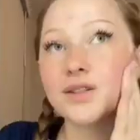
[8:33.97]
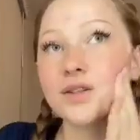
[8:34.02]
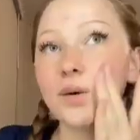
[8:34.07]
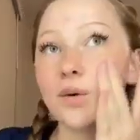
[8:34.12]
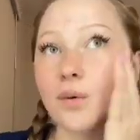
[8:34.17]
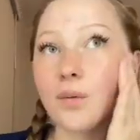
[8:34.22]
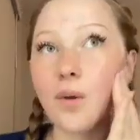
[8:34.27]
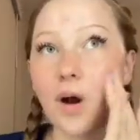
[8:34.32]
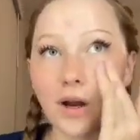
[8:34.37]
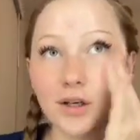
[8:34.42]
So
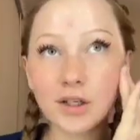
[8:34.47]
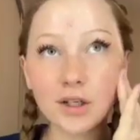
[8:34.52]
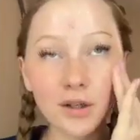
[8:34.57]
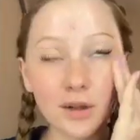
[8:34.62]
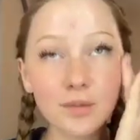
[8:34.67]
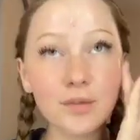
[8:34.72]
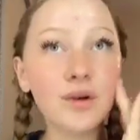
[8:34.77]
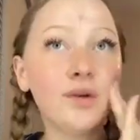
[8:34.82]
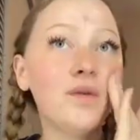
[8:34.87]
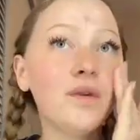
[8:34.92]
we're watching the
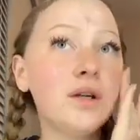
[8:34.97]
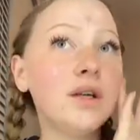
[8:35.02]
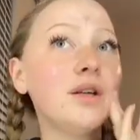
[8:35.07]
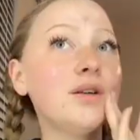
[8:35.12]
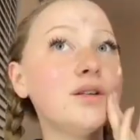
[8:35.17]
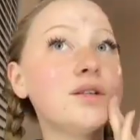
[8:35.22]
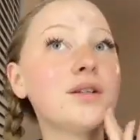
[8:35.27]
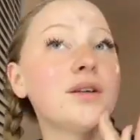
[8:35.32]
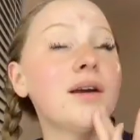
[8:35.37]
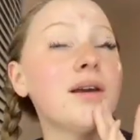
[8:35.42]
movie,
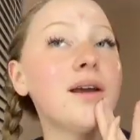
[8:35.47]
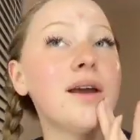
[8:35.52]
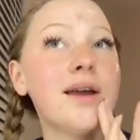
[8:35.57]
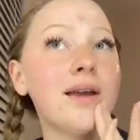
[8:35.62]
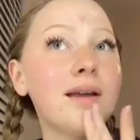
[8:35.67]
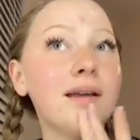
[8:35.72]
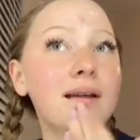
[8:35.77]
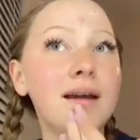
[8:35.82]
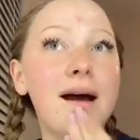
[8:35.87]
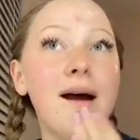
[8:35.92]
just kind of
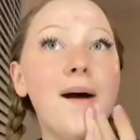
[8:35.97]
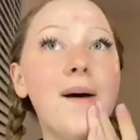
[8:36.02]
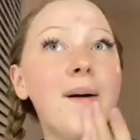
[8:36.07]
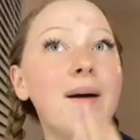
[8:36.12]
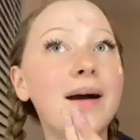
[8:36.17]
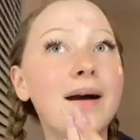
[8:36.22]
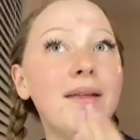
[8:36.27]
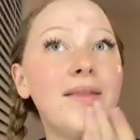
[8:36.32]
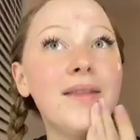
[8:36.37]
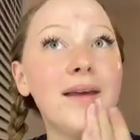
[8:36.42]
hanging out,
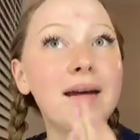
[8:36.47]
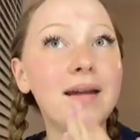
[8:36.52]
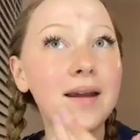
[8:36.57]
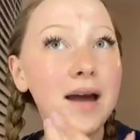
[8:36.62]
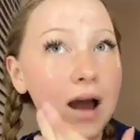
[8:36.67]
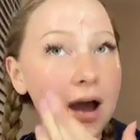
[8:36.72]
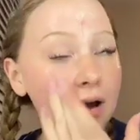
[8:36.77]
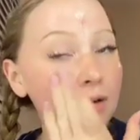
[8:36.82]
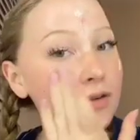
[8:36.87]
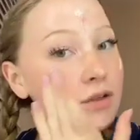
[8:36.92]
and then
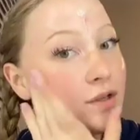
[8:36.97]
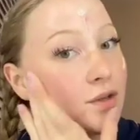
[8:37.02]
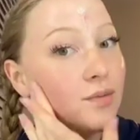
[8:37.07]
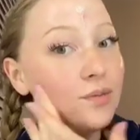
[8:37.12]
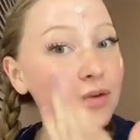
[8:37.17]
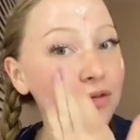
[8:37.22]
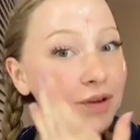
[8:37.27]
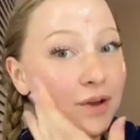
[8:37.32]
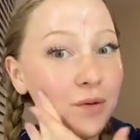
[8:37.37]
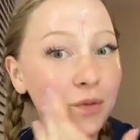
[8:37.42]
after the
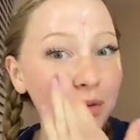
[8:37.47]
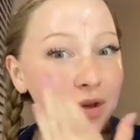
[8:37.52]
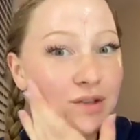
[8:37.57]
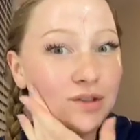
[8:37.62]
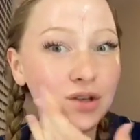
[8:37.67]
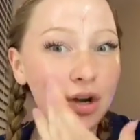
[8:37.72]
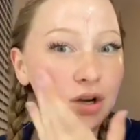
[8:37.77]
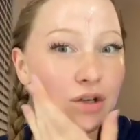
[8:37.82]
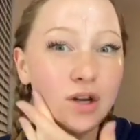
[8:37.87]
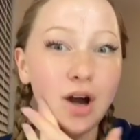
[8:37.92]
movie we
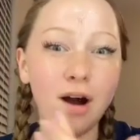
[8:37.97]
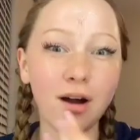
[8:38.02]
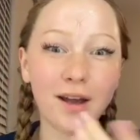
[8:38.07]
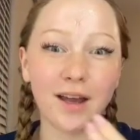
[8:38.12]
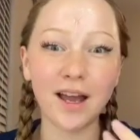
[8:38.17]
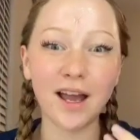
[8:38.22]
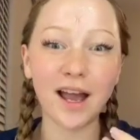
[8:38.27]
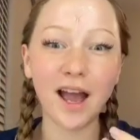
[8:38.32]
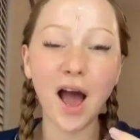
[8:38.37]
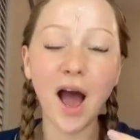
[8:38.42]
start
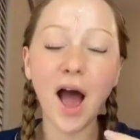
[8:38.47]
talking.